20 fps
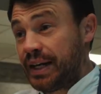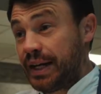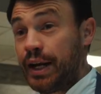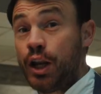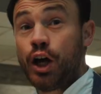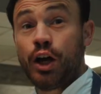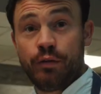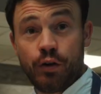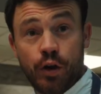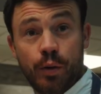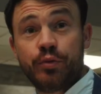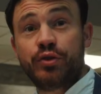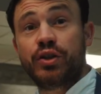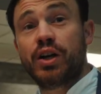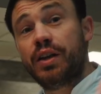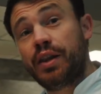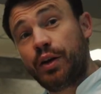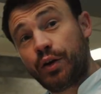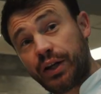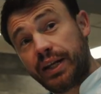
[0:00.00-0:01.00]
and live
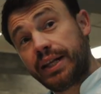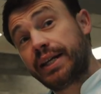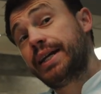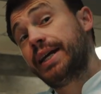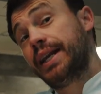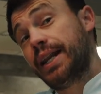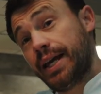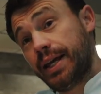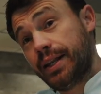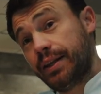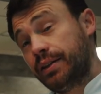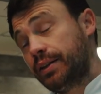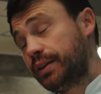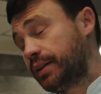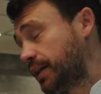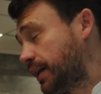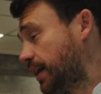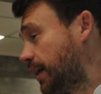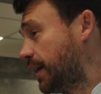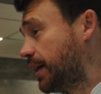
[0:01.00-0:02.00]
lobster, they're not going to kill it
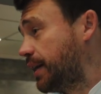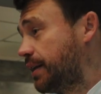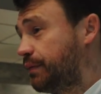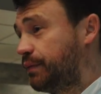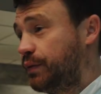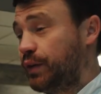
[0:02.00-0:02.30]
in